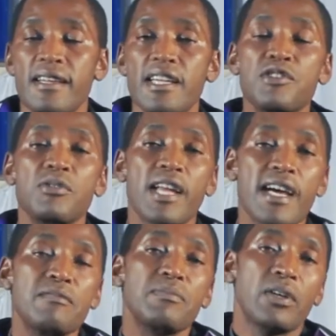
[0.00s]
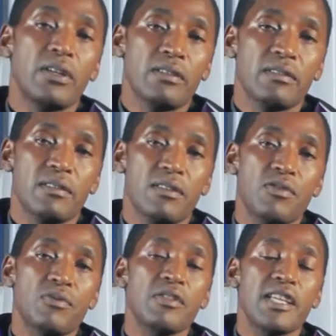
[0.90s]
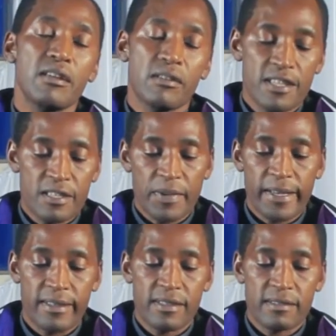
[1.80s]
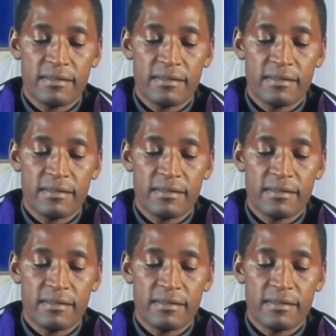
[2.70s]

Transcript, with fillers: and you learn more through the Holy Spirit.